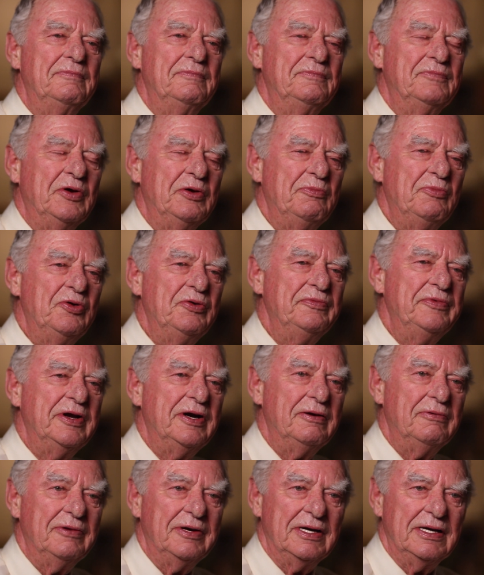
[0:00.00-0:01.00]
we moved
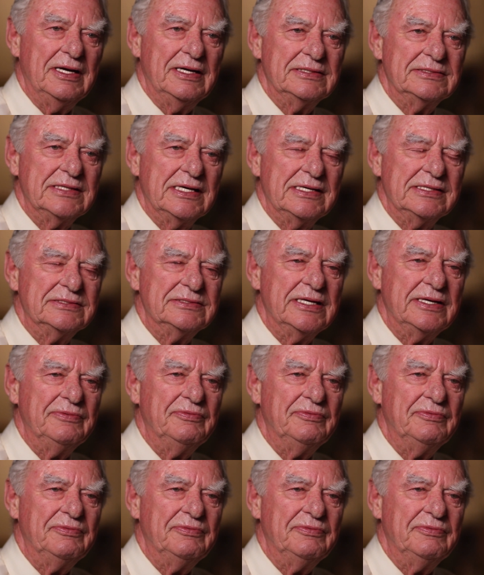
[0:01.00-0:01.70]
there, as I said,